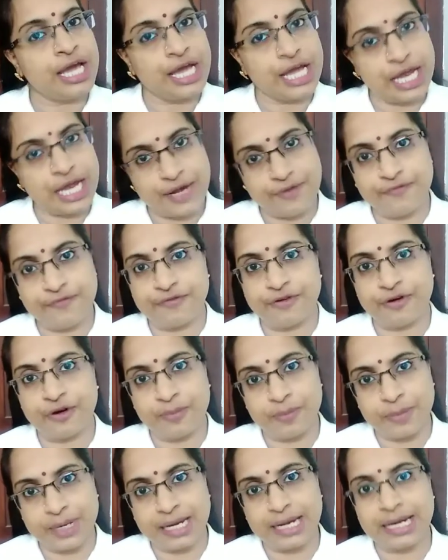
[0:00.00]

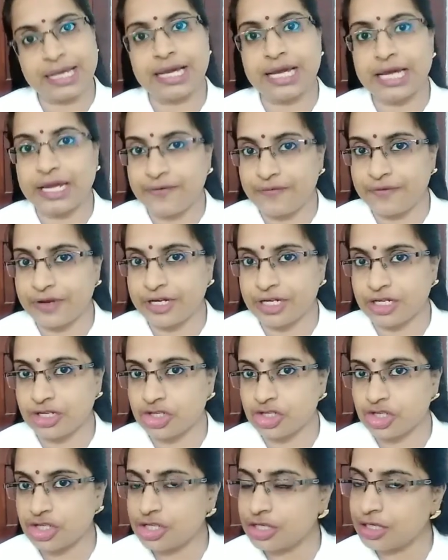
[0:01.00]
Informal
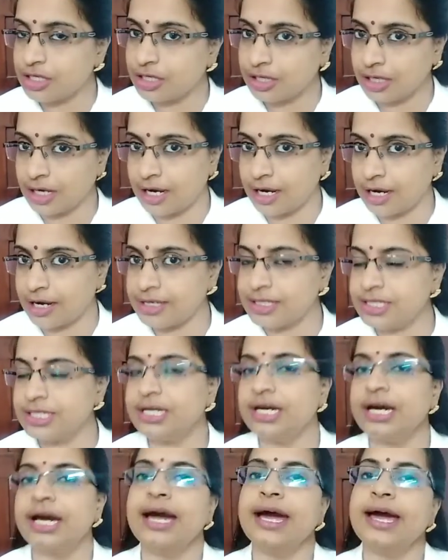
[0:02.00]
invitation card
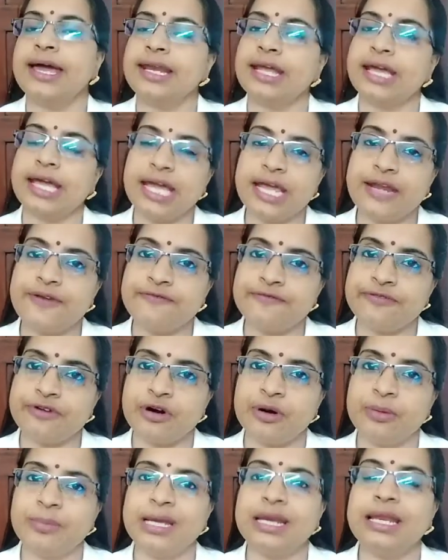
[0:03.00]
and
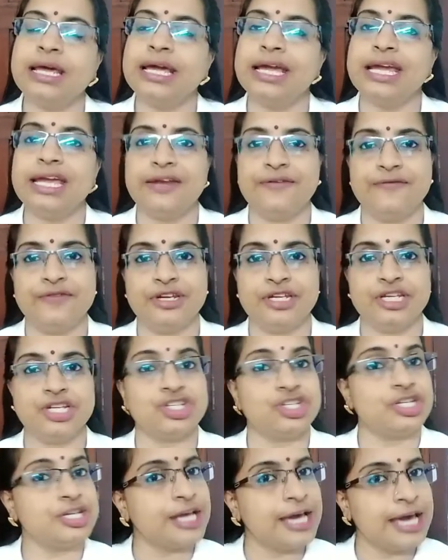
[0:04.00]
informal
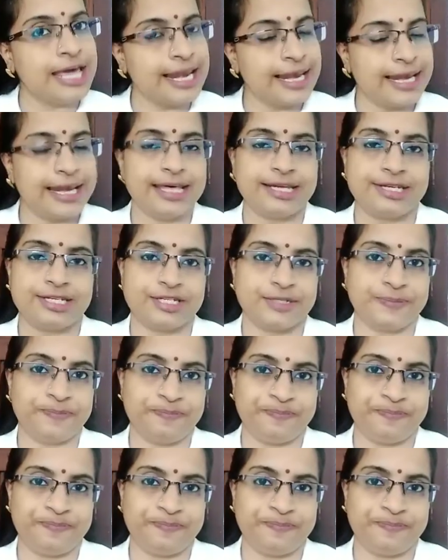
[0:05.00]
invitation letter.